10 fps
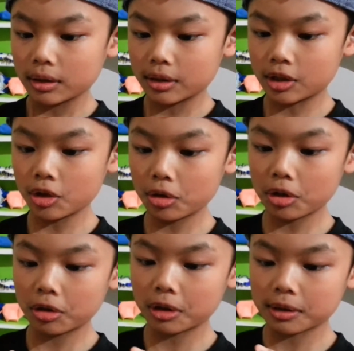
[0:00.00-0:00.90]
2
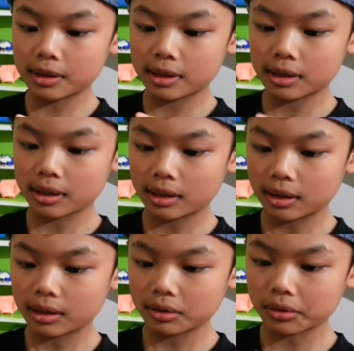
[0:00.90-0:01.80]
units
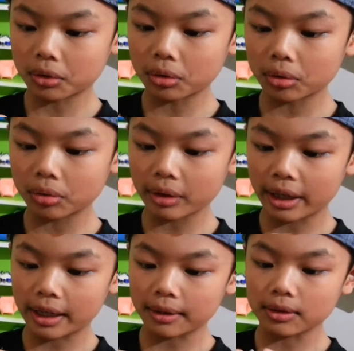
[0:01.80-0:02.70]
tall
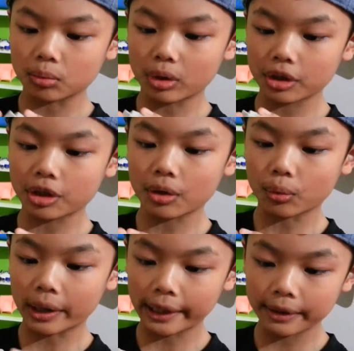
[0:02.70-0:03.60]
and 1 unit
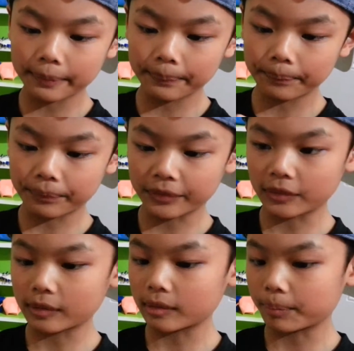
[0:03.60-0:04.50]
wide,
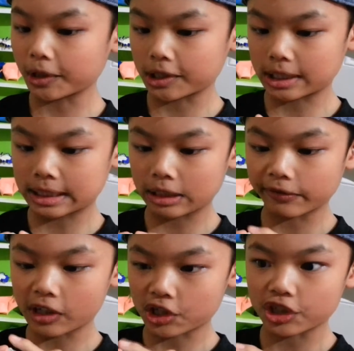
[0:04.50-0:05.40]
because that's how
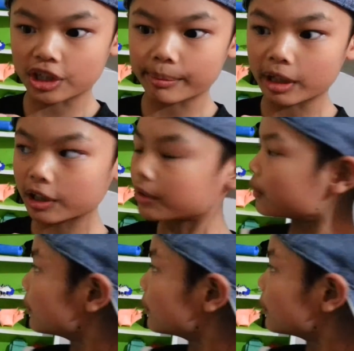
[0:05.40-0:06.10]
flashes are made.